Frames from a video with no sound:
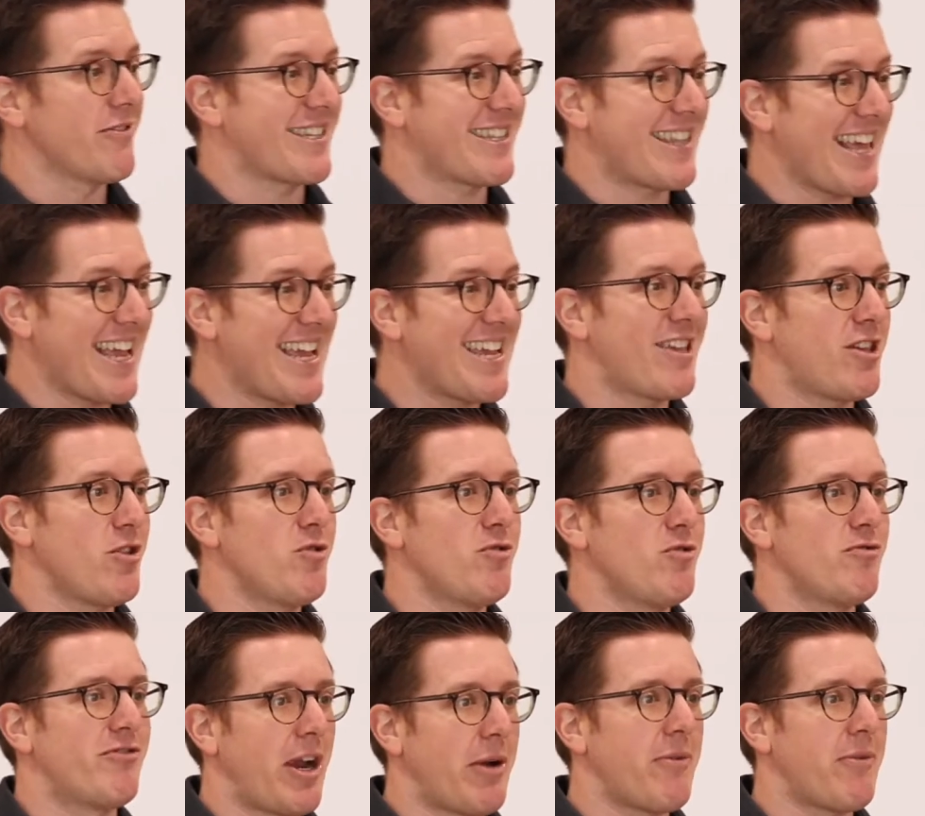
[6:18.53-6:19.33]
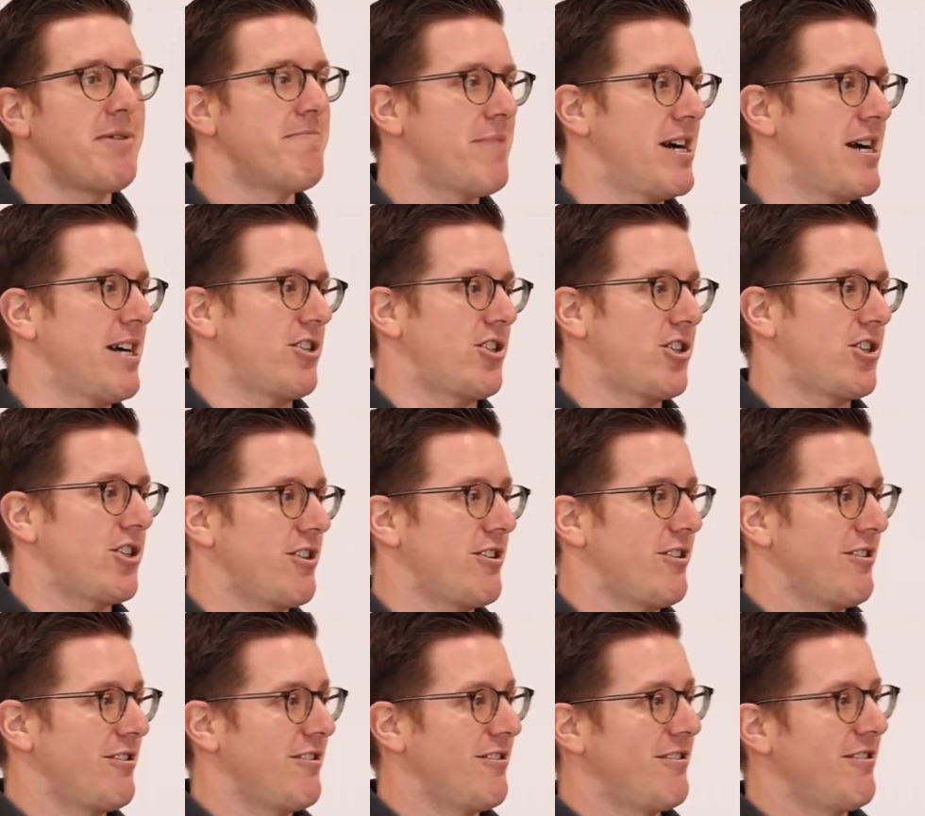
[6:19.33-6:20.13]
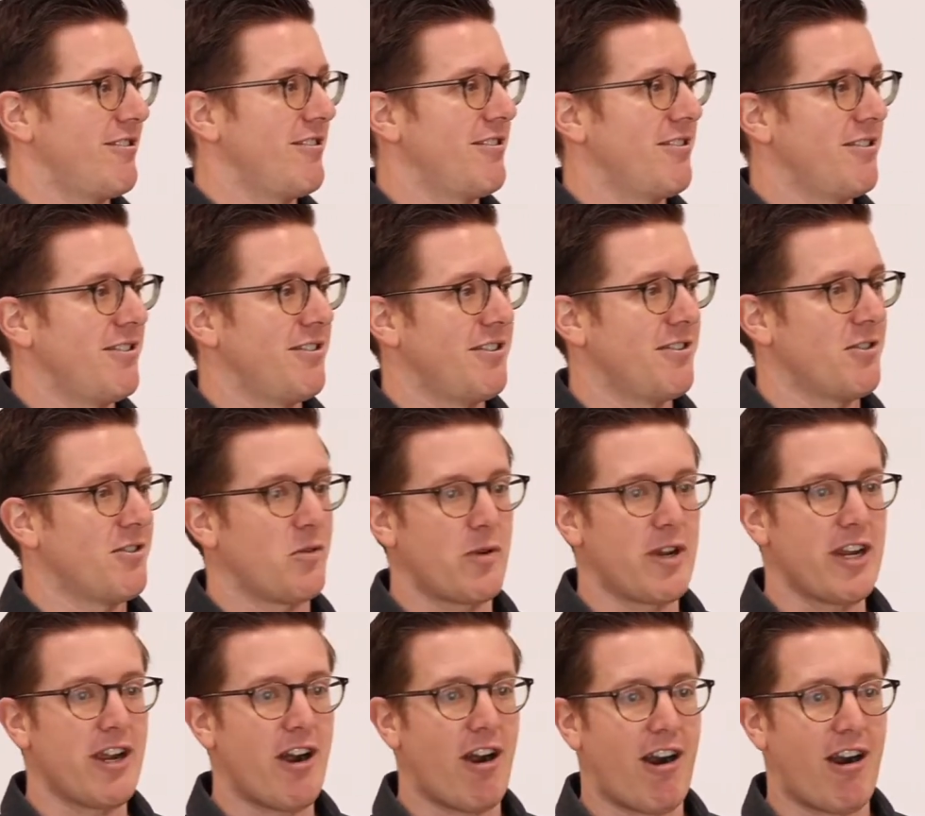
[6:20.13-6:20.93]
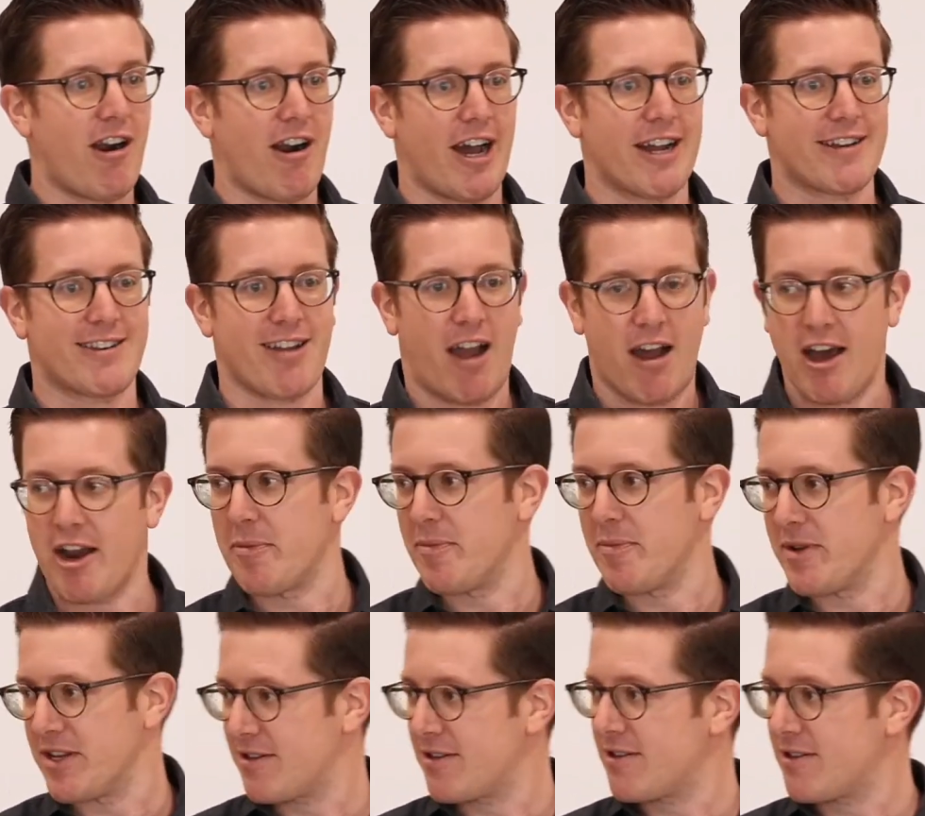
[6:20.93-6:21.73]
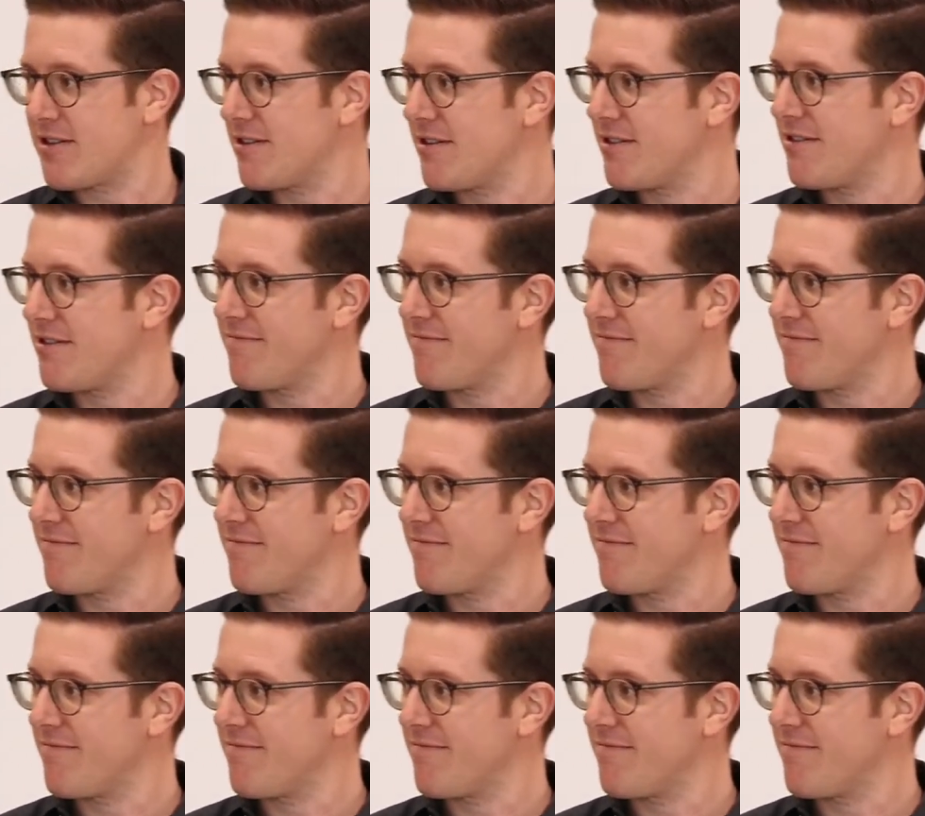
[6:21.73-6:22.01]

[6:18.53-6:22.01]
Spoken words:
thank you very much. We are autonomous.